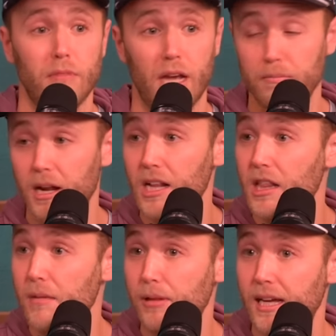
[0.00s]

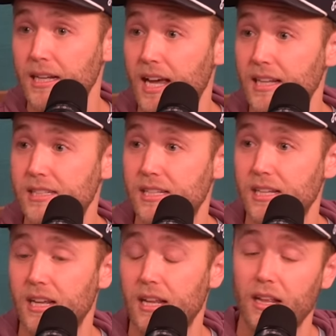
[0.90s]
admittedly played against
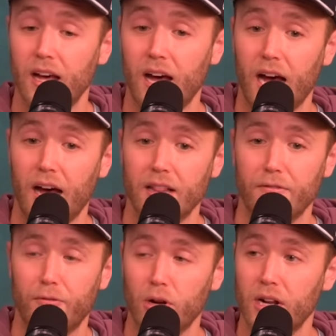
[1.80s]
uh, the
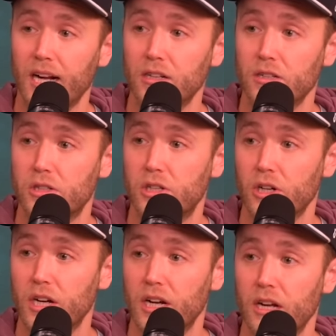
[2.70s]
49ers
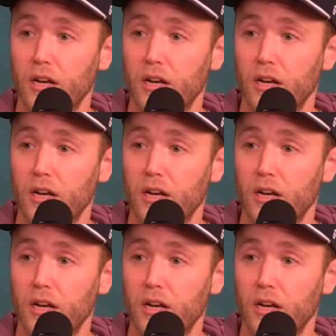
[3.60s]
during